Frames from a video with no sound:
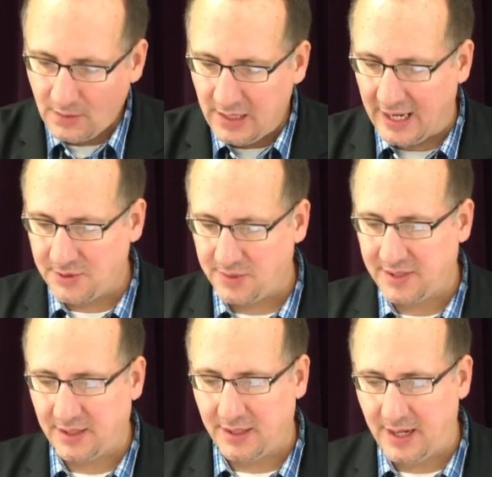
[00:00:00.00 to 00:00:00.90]
as we'll
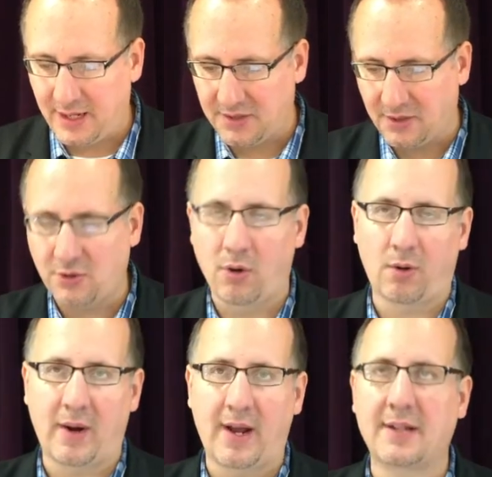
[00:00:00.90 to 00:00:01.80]
see today, is the
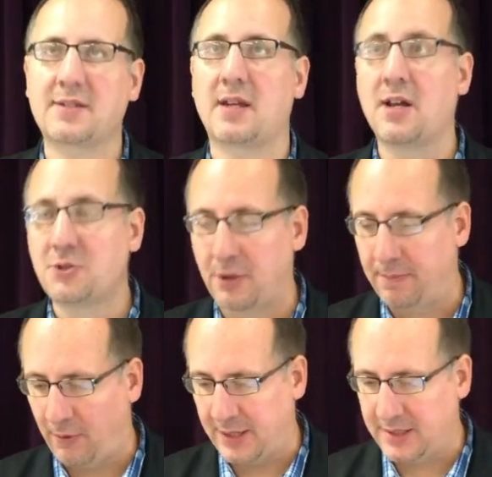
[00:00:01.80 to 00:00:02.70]
doorway. It's the entry
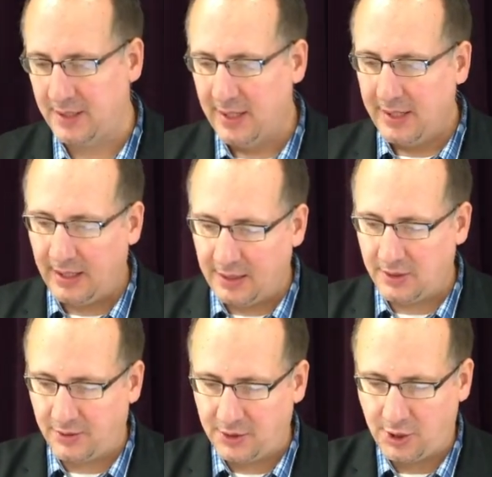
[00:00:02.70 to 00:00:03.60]
point into
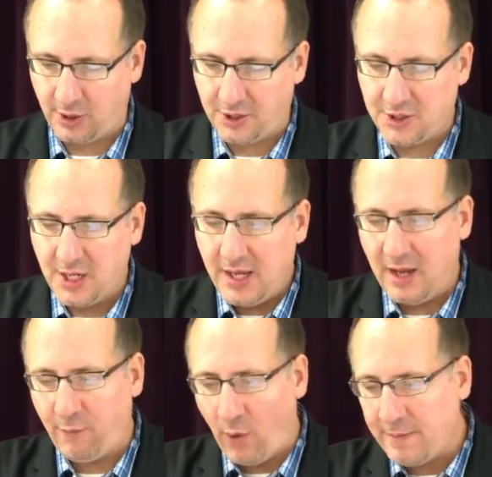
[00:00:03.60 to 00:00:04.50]
the church.
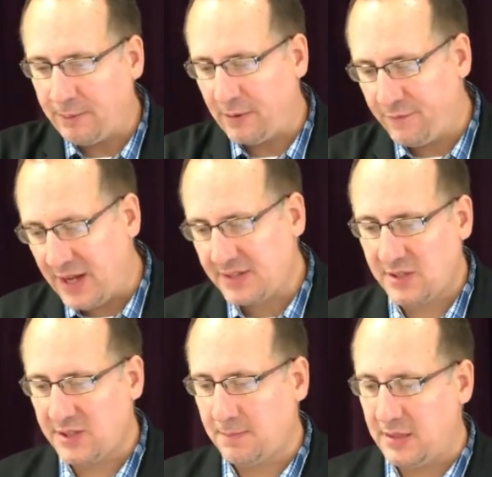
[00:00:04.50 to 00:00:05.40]
If one
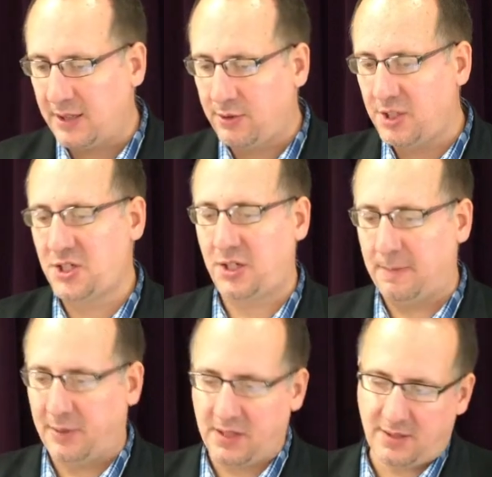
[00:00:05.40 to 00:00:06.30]
professes to be a
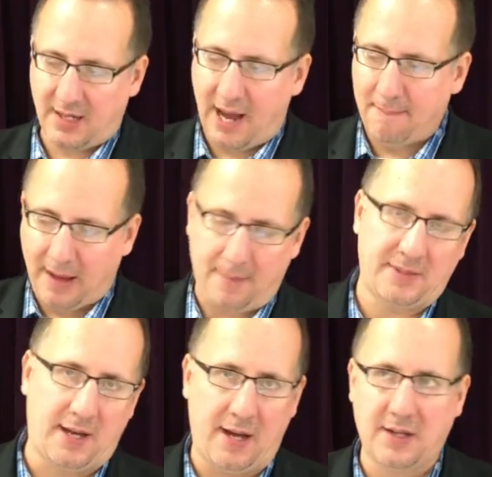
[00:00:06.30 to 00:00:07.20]
Christian but is not
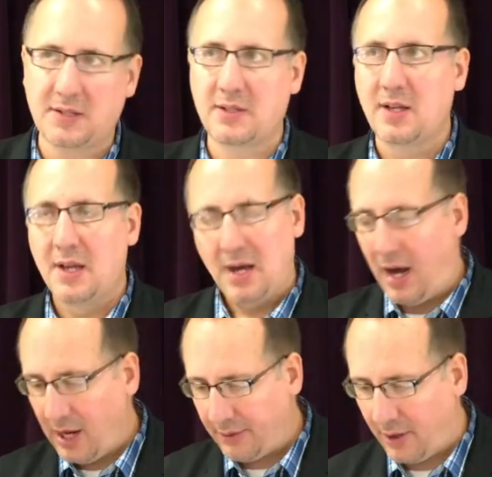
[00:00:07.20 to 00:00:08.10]
baptized,
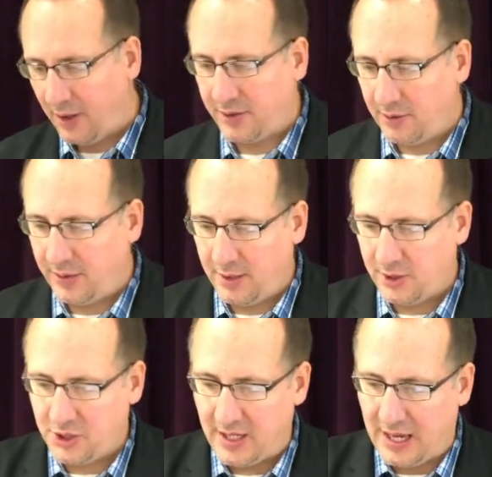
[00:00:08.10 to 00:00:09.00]
I would argue he or
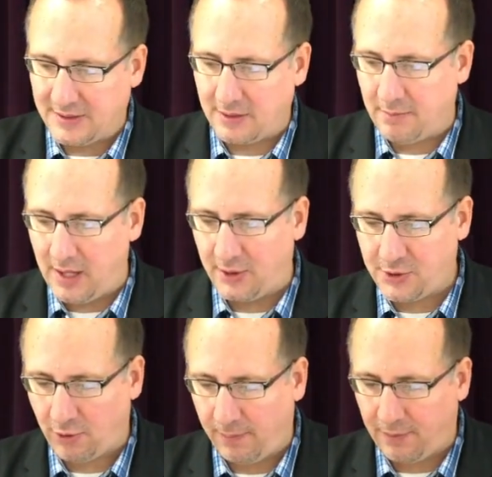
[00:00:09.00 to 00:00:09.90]
she hasn't made a
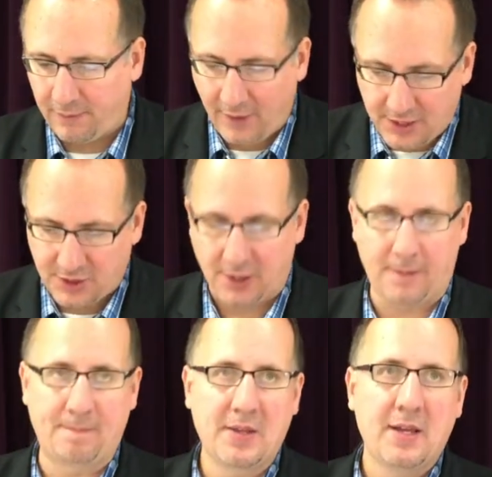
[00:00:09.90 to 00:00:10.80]
true
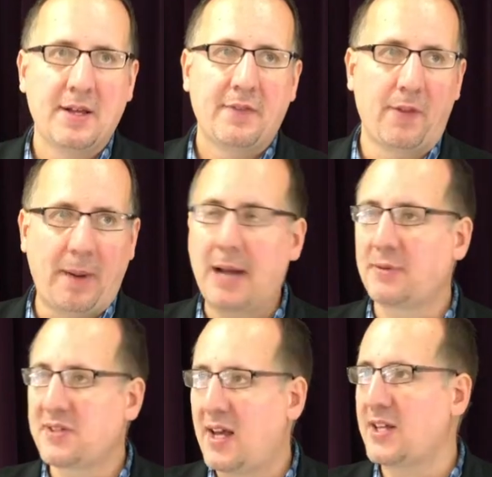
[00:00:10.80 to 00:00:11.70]
profession. The Bible
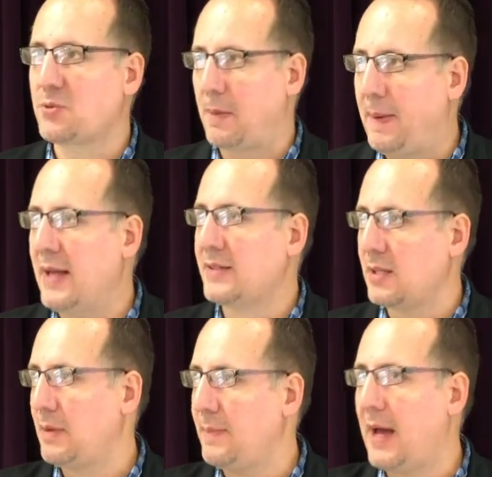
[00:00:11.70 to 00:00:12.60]
says, repent
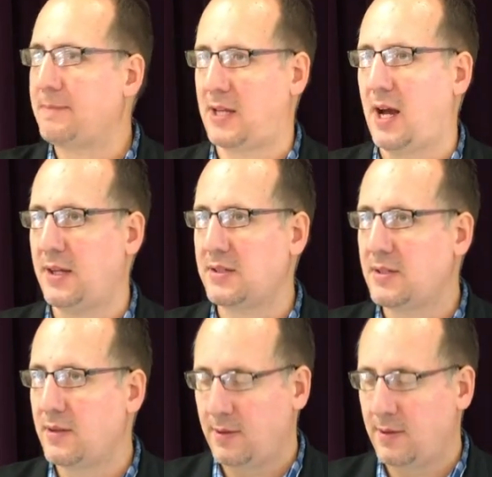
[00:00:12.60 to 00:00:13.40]
and be baptized.